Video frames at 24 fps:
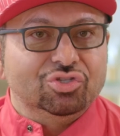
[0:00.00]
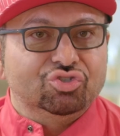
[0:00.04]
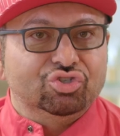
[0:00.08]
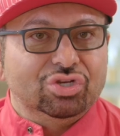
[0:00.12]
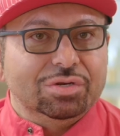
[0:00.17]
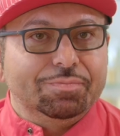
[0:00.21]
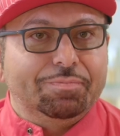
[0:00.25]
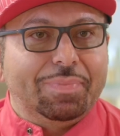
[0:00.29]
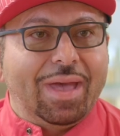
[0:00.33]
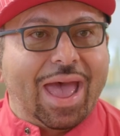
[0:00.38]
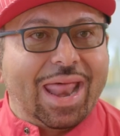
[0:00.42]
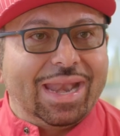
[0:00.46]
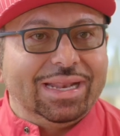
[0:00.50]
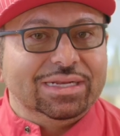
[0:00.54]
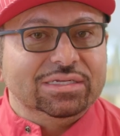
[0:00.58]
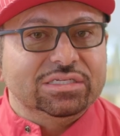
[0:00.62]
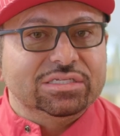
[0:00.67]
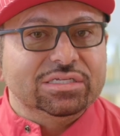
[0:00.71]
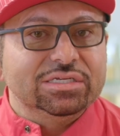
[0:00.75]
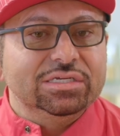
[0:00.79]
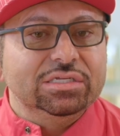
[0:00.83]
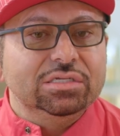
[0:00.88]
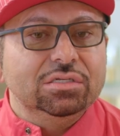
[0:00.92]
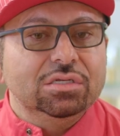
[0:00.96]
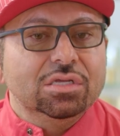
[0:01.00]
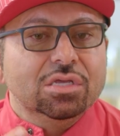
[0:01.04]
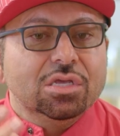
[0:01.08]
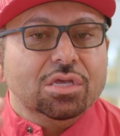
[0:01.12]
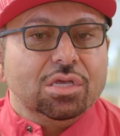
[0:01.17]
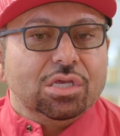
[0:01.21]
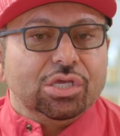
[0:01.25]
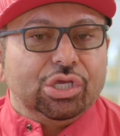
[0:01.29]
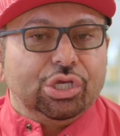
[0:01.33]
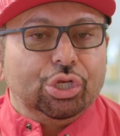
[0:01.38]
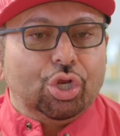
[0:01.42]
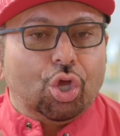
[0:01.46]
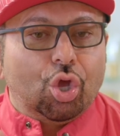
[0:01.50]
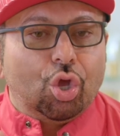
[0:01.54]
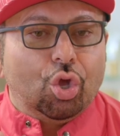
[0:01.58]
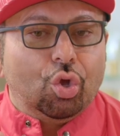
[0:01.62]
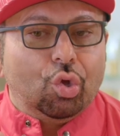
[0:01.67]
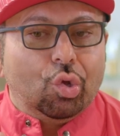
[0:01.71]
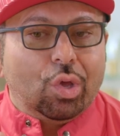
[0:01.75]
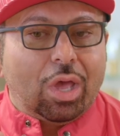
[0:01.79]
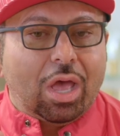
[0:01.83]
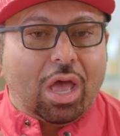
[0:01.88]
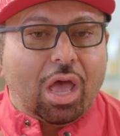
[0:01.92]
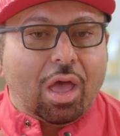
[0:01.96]
Street, Paddington, you
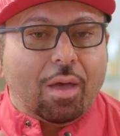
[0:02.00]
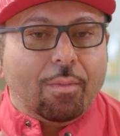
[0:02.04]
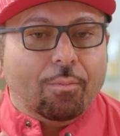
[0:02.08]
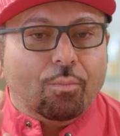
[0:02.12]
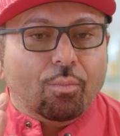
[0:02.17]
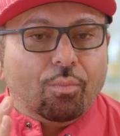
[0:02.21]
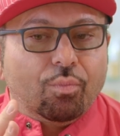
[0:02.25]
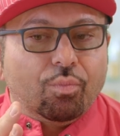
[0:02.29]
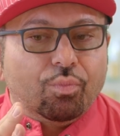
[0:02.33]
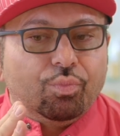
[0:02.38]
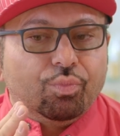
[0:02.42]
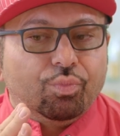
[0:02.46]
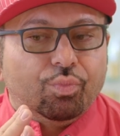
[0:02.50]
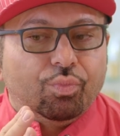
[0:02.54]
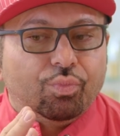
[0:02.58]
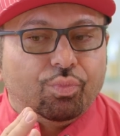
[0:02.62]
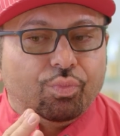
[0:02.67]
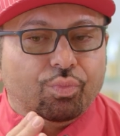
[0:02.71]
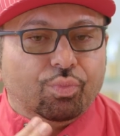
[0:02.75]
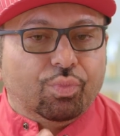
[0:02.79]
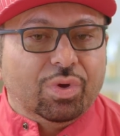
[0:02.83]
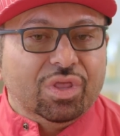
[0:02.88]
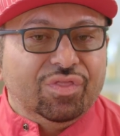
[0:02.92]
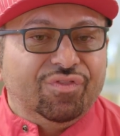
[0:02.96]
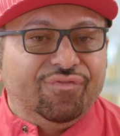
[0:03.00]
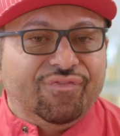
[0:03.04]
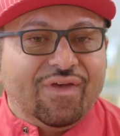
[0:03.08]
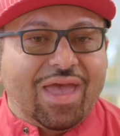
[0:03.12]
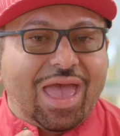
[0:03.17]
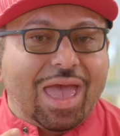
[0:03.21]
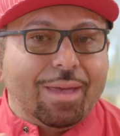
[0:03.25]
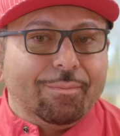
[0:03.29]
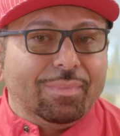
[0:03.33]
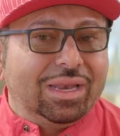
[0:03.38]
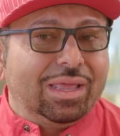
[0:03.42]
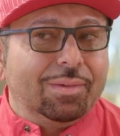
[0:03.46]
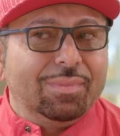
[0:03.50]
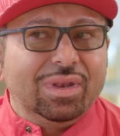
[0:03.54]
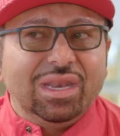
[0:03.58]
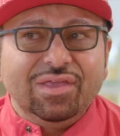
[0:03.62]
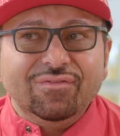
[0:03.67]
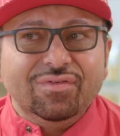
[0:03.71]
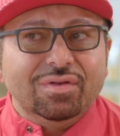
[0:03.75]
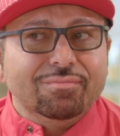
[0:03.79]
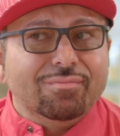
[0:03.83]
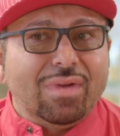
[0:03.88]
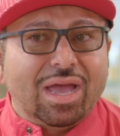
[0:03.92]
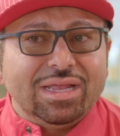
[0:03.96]
know, with family. I mean,
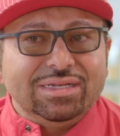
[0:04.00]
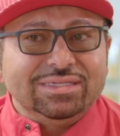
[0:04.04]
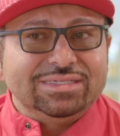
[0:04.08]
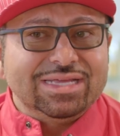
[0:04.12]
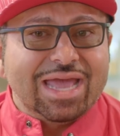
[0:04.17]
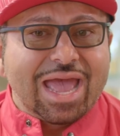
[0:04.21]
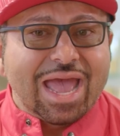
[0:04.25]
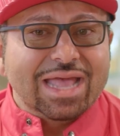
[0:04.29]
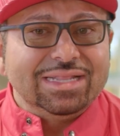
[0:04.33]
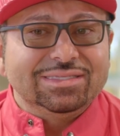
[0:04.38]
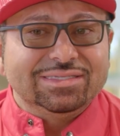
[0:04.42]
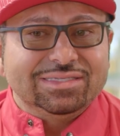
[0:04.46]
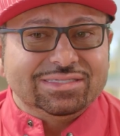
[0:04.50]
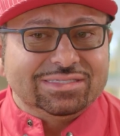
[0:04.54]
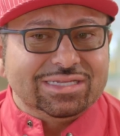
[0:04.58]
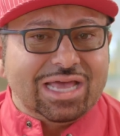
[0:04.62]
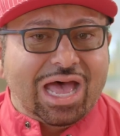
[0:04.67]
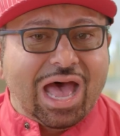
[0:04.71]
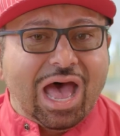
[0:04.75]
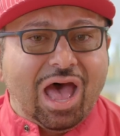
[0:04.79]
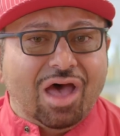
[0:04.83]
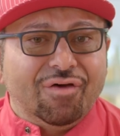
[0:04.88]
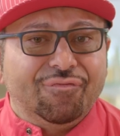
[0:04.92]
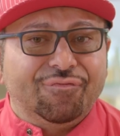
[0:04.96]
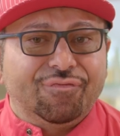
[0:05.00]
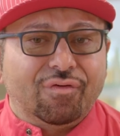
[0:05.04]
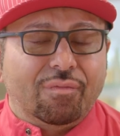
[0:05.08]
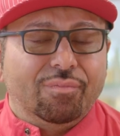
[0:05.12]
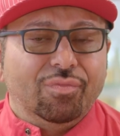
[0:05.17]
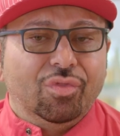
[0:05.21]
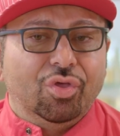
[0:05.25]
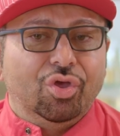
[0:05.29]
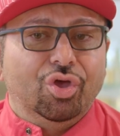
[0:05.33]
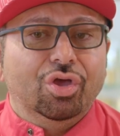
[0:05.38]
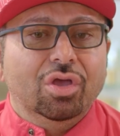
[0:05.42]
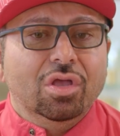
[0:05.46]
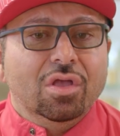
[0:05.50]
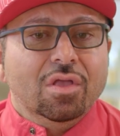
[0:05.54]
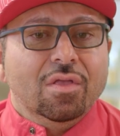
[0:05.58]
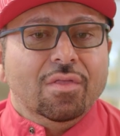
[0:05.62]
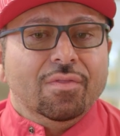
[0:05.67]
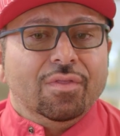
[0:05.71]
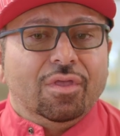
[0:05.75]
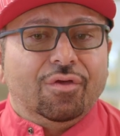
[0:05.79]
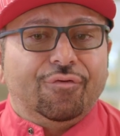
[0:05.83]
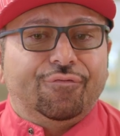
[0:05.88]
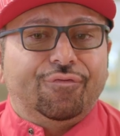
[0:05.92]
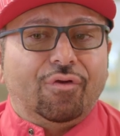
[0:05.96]
even my dad's staff
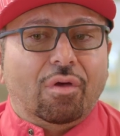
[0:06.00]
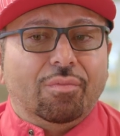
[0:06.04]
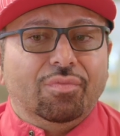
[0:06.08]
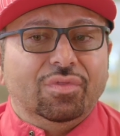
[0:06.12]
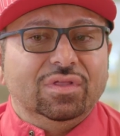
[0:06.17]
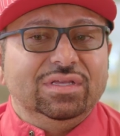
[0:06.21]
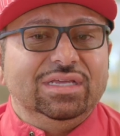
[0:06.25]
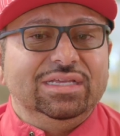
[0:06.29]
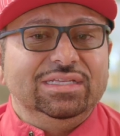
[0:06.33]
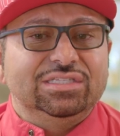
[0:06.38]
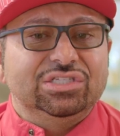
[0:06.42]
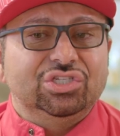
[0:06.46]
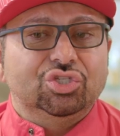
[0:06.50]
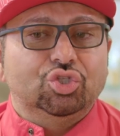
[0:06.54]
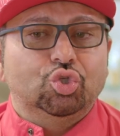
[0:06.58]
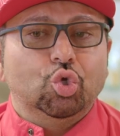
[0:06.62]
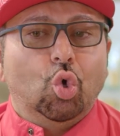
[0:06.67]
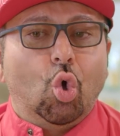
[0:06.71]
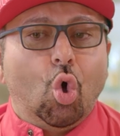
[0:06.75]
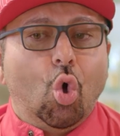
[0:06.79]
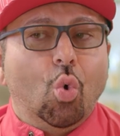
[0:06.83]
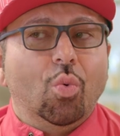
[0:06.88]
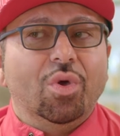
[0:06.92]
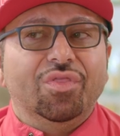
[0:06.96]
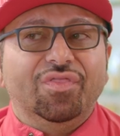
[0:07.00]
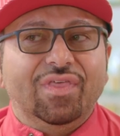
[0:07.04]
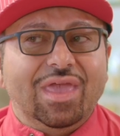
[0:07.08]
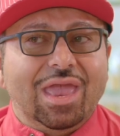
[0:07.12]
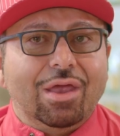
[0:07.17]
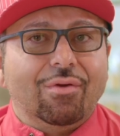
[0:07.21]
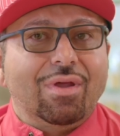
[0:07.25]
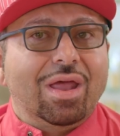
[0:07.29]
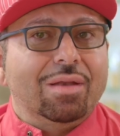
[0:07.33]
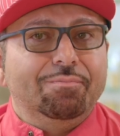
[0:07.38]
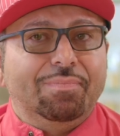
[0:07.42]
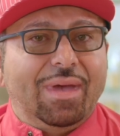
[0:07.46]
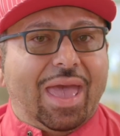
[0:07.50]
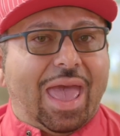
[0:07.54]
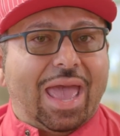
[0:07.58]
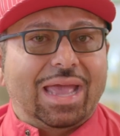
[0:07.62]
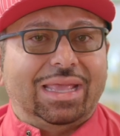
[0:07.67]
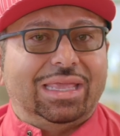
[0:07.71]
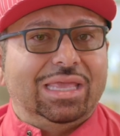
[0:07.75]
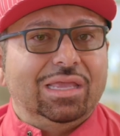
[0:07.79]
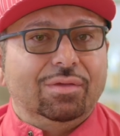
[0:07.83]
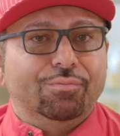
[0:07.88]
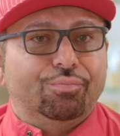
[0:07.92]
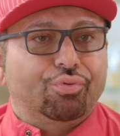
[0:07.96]
from his store were there
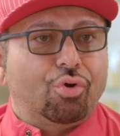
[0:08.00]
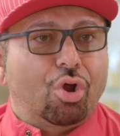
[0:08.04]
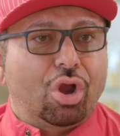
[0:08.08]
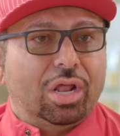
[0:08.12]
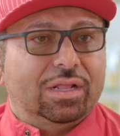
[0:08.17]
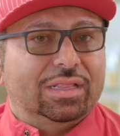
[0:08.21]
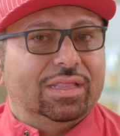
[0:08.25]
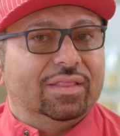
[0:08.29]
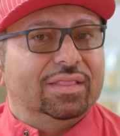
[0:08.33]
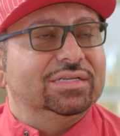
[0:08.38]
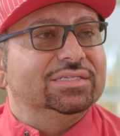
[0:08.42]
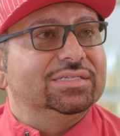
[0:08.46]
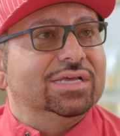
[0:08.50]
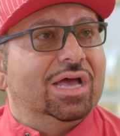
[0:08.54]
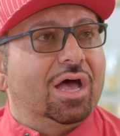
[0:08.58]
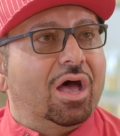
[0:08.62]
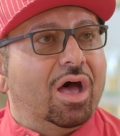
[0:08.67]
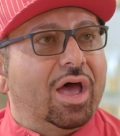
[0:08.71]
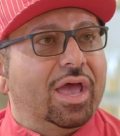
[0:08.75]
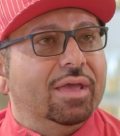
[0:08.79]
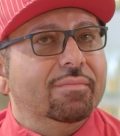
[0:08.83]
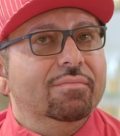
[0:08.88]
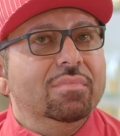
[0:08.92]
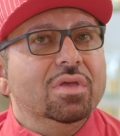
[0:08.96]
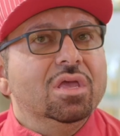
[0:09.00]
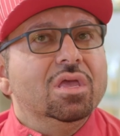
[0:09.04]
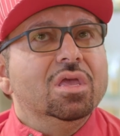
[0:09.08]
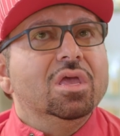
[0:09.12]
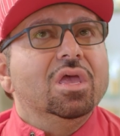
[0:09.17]
unpacking product at the time.